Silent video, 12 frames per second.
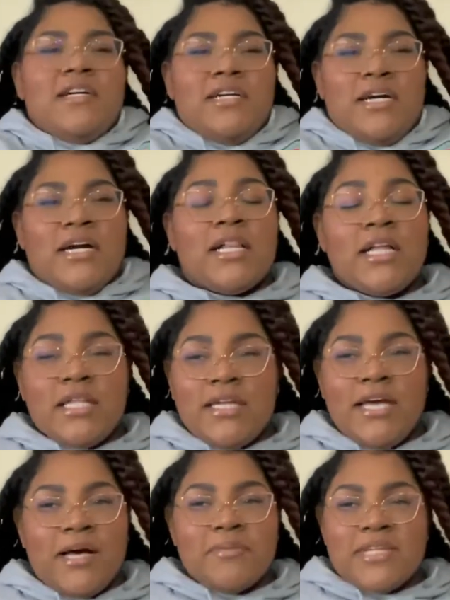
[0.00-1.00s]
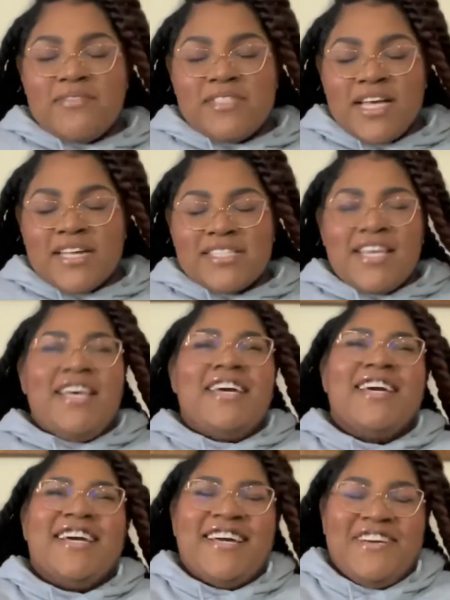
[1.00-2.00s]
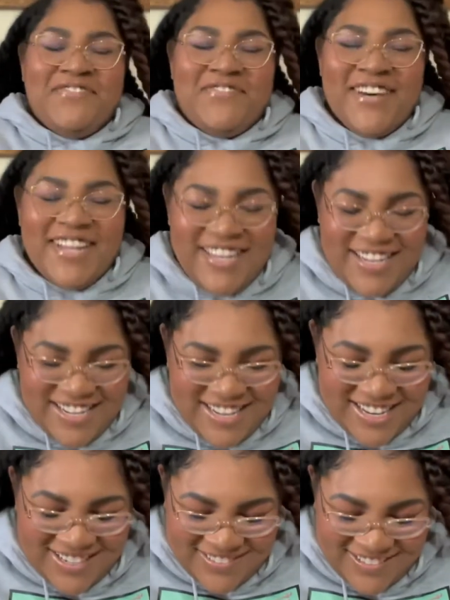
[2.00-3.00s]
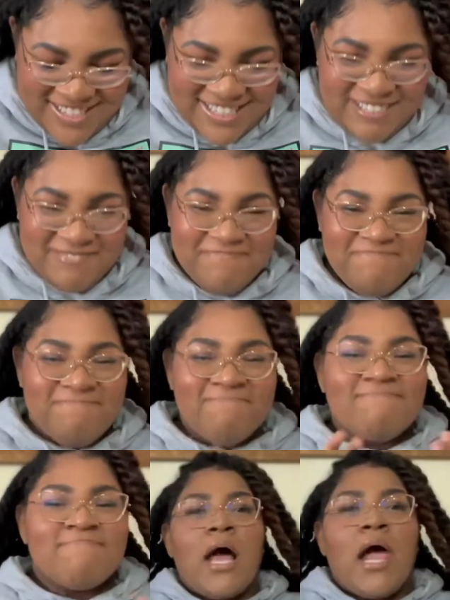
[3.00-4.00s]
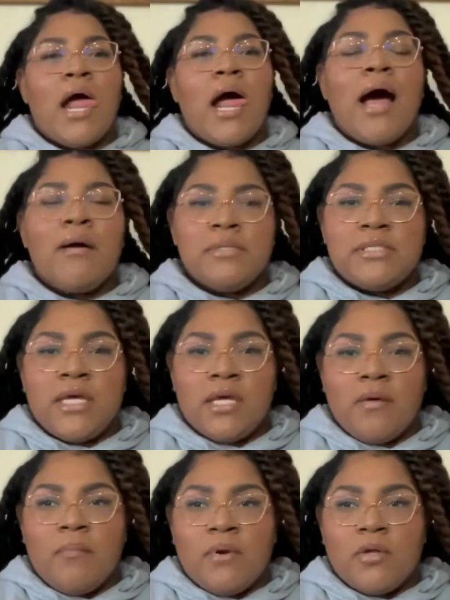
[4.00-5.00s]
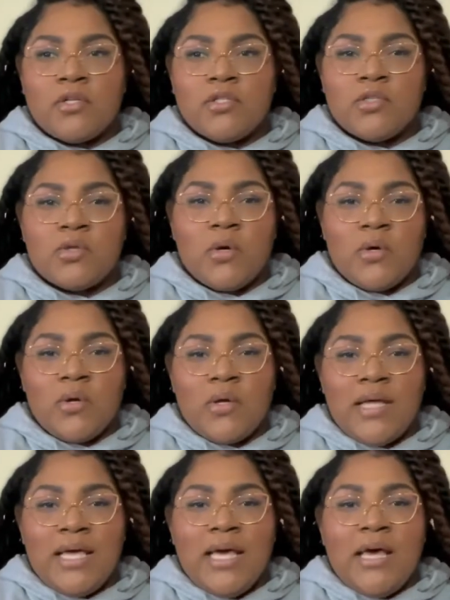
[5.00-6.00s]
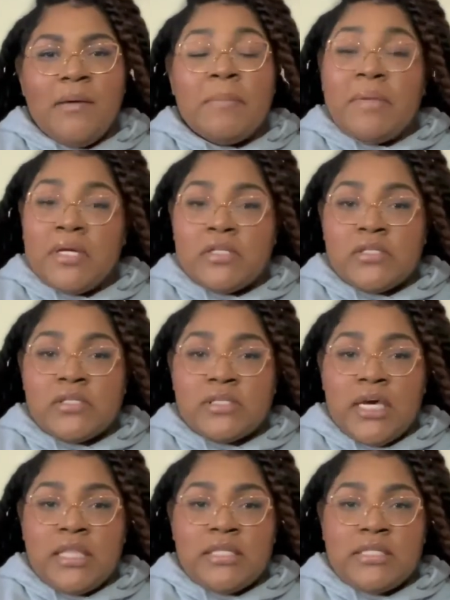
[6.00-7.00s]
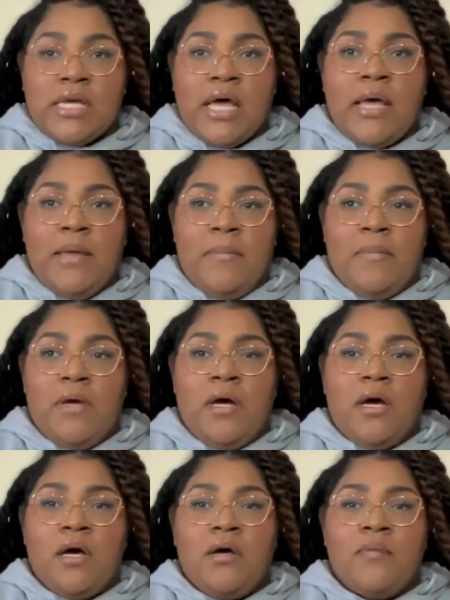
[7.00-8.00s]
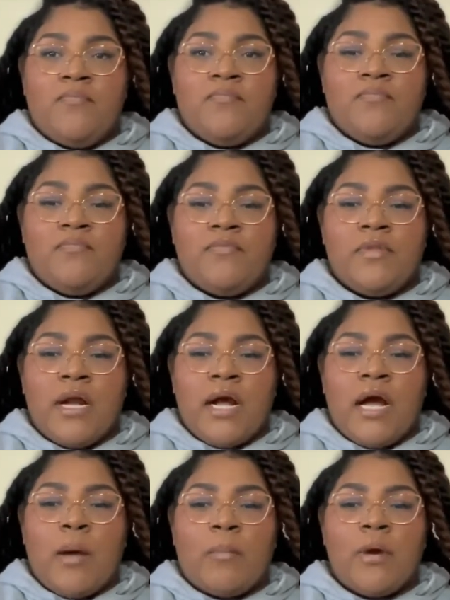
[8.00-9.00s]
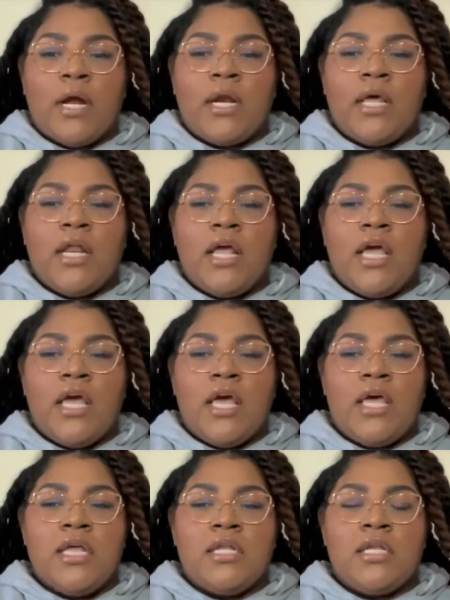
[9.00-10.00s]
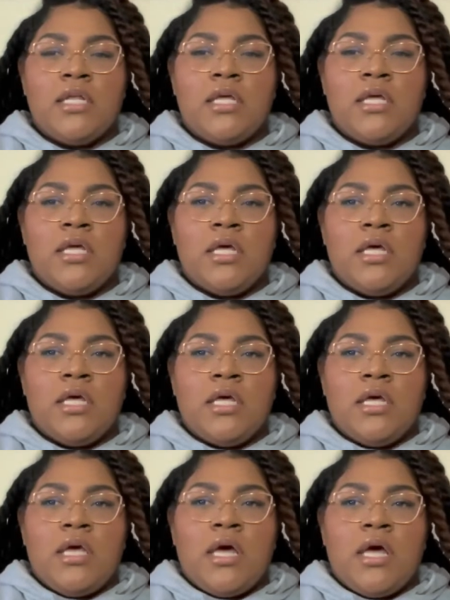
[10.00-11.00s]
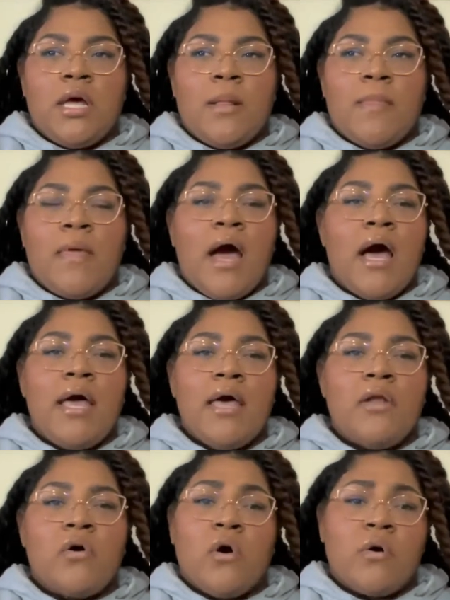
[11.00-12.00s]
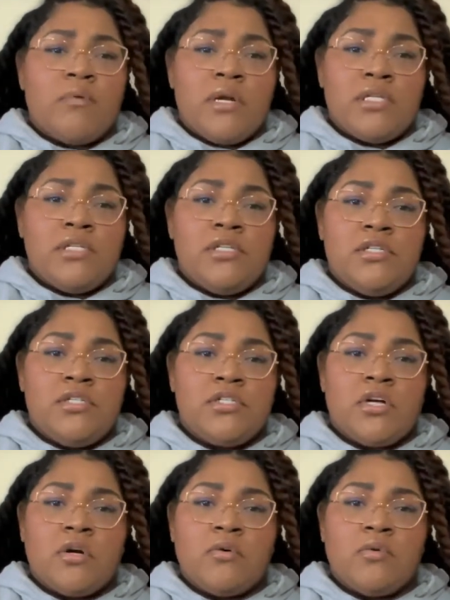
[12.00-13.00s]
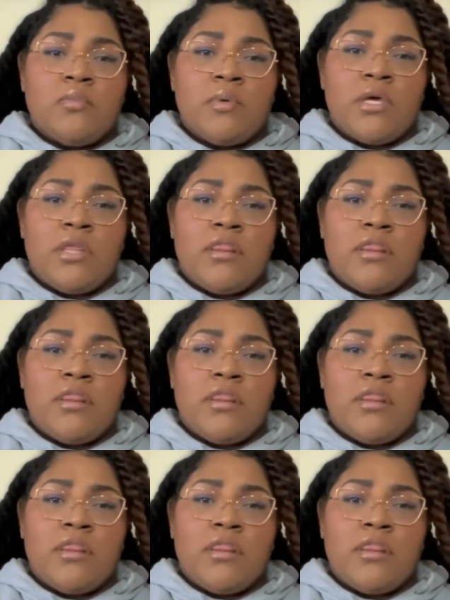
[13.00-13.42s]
Clearly, I was having sex, but no. I was taking birth control pills at the time that I got pregnant, and I had already struggled with,